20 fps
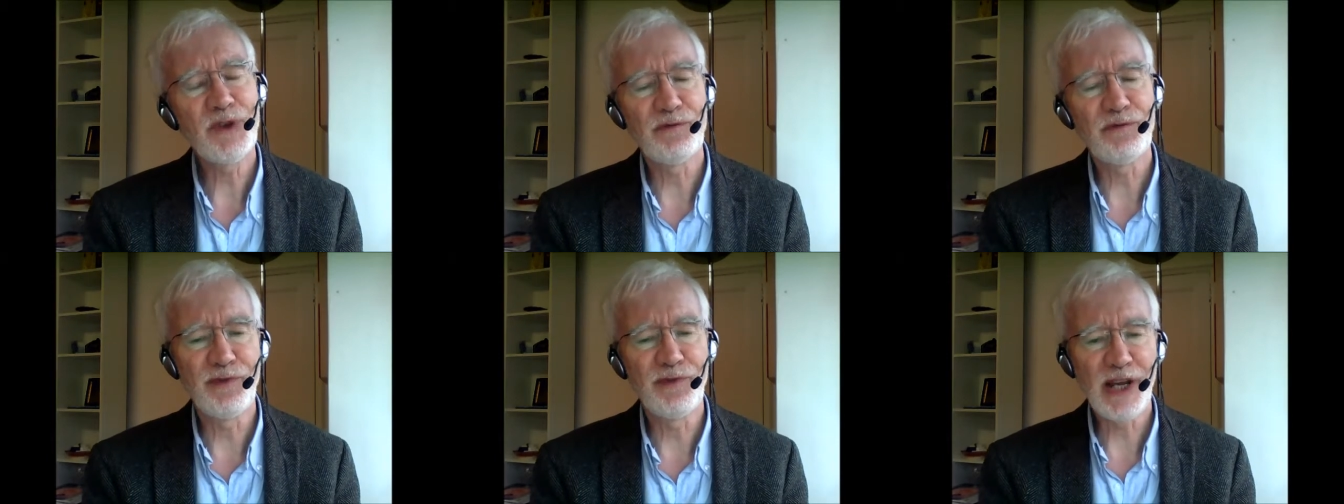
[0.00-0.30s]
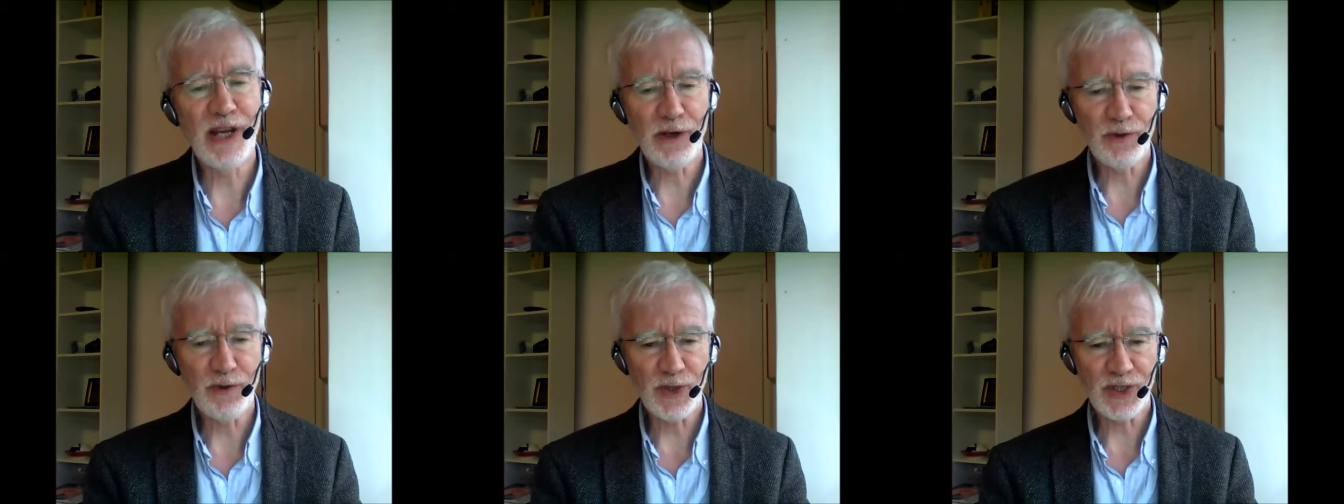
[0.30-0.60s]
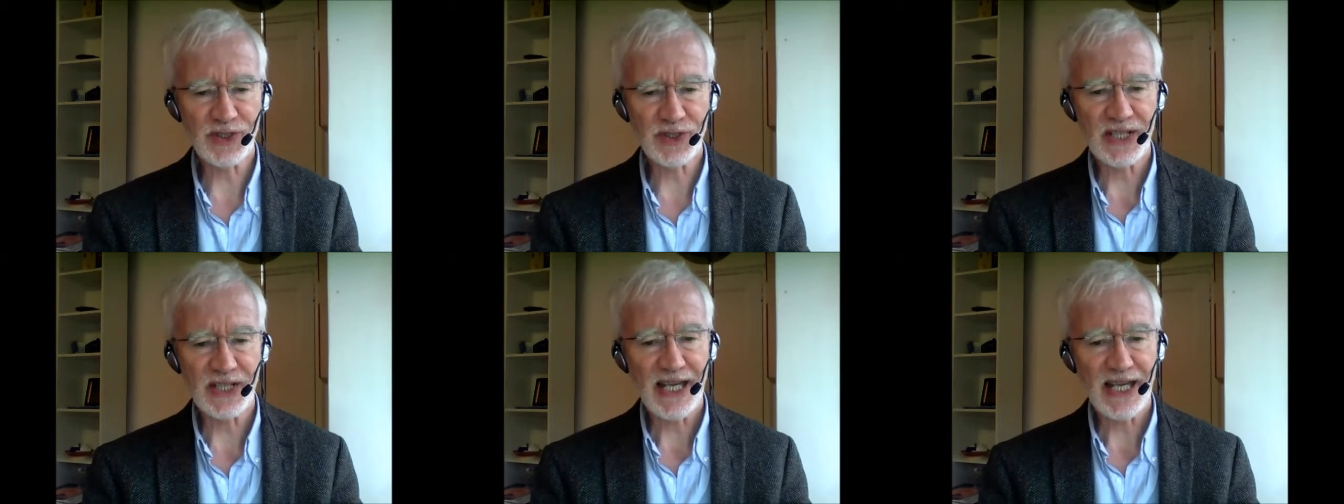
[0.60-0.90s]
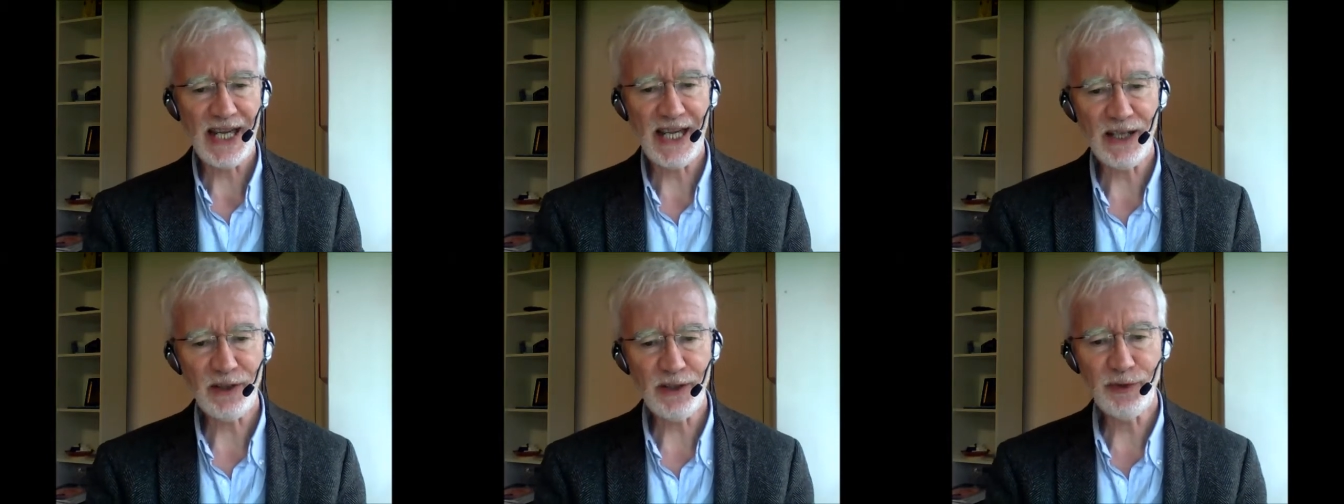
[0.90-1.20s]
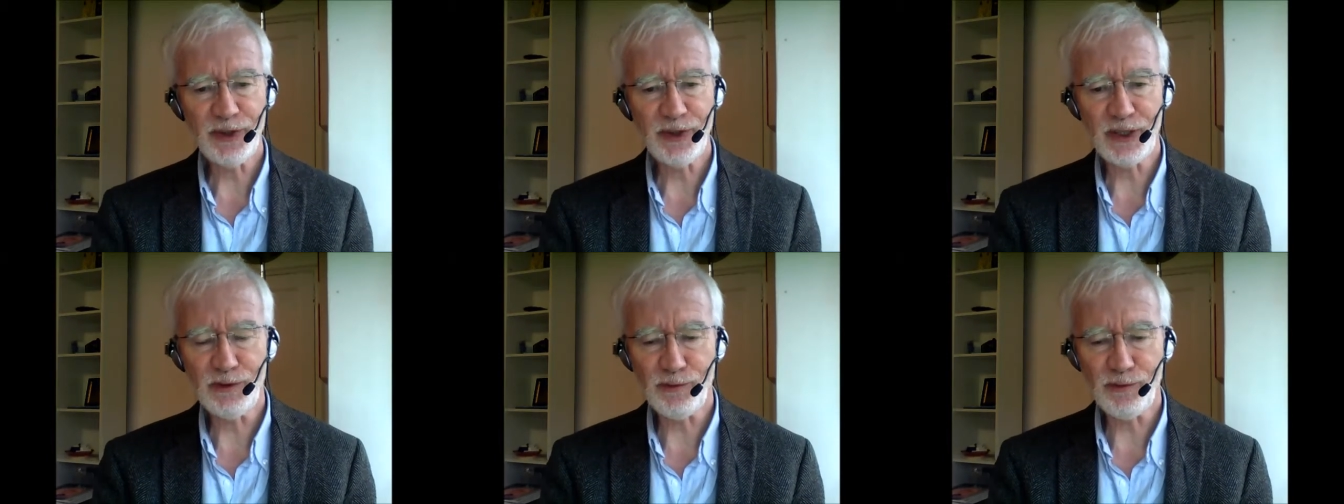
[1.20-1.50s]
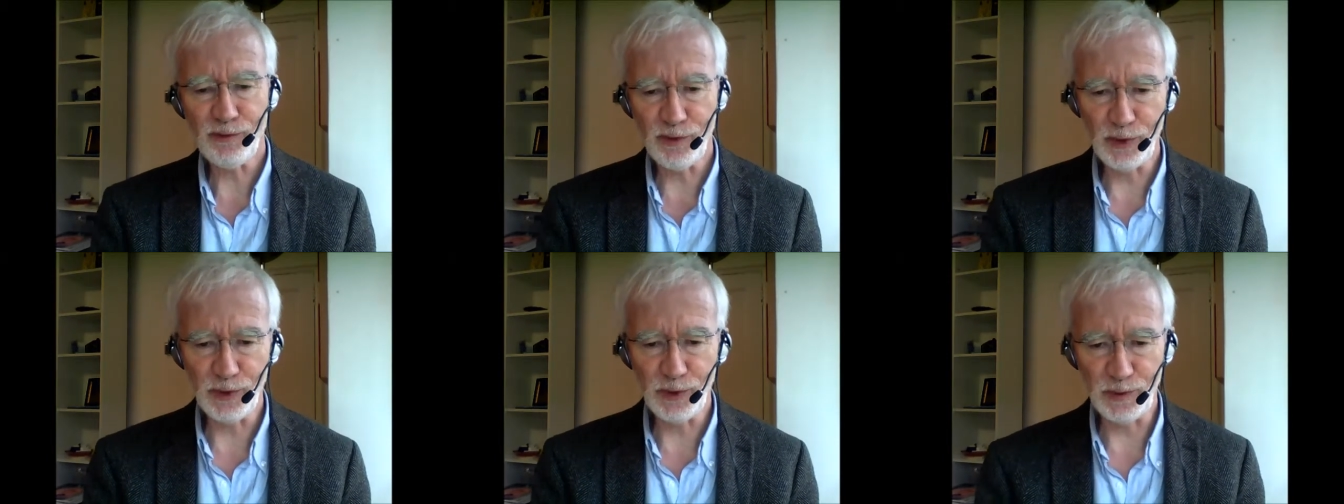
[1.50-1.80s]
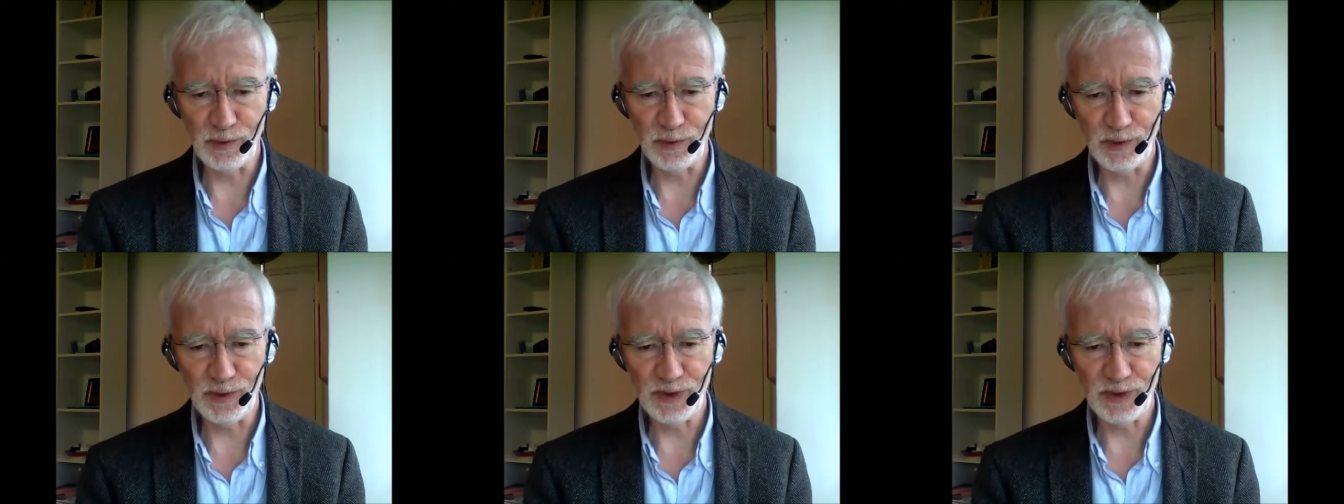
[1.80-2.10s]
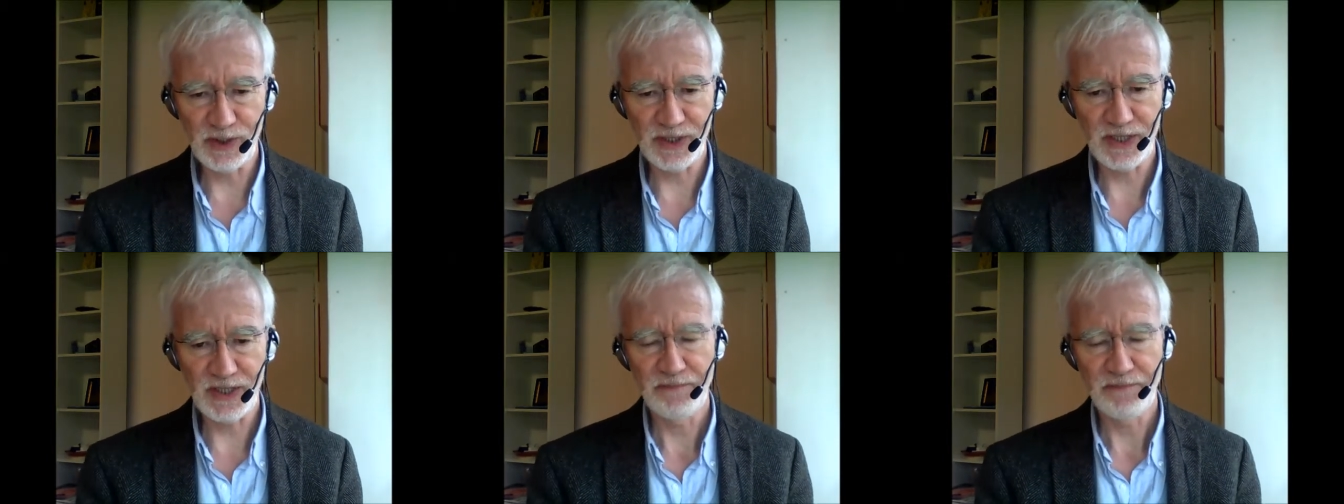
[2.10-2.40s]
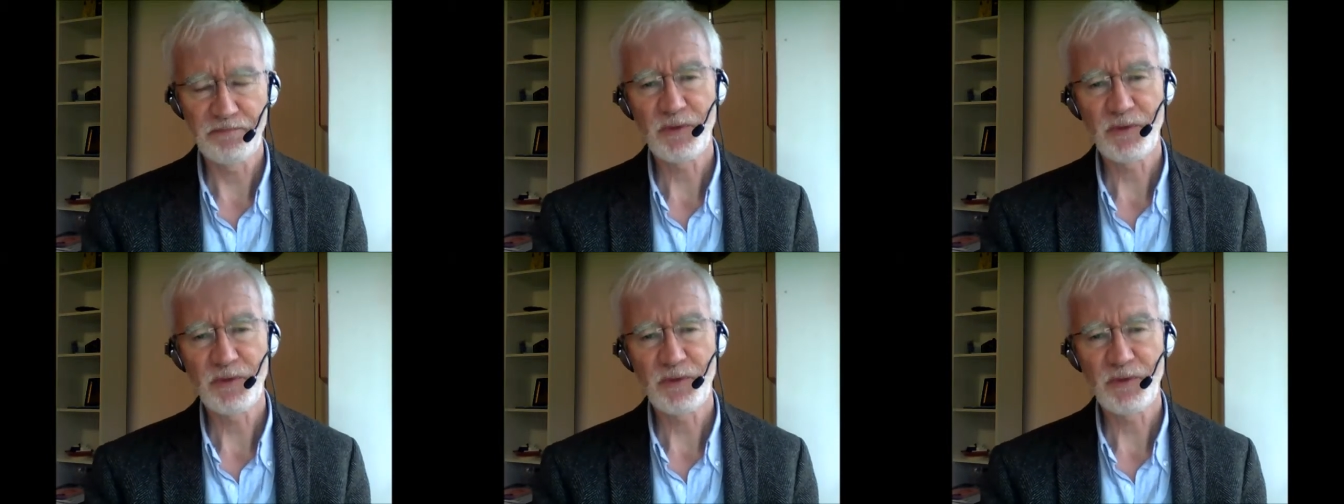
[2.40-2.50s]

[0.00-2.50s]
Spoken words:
various healthy foods,